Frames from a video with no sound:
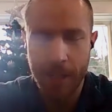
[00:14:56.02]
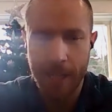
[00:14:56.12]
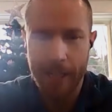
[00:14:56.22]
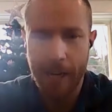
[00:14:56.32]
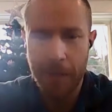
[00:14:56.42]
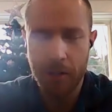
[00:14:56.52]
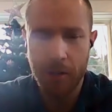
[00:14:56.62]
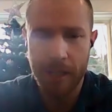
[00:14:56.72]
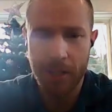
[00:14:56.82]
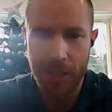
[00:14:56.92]
I did have
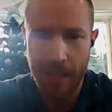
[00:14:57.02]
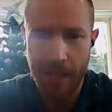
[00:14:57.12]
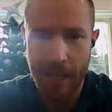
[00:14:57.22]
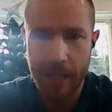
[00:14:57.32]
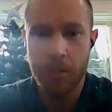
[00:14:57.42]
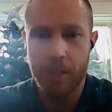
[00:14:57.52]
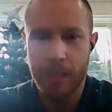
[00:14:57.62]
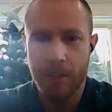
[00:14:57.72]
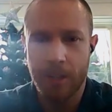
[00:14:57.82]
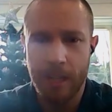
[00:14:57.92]
a chance to talk to
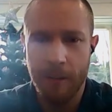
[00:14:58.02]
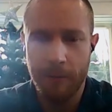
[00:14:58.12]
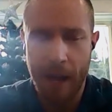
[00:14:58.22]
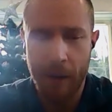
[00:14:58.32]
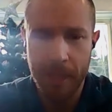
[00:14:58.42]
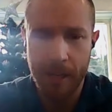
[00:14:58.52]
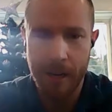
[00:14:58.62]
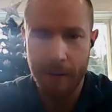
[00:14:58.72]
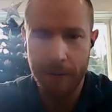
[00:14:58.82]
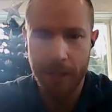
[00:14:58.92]
Darren Cummings
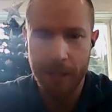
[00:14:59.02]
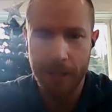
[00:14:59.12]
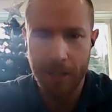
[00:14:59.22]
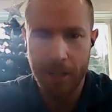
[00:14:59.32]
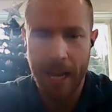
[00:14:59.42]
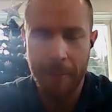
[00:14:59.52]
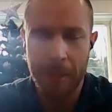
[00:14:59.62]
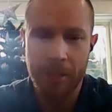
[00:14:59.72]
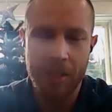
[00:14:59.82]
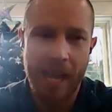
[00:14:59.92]
about
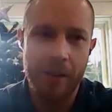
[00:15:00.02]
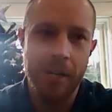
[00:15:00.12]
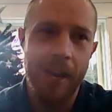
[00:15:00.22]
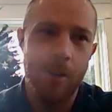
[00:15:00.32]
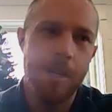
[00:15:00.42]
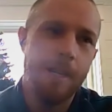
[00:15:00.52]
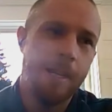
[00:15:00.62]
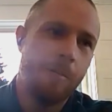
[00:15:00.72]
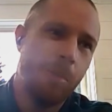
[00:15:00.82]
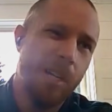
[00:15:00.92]
exactly that
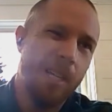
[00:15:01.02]
question.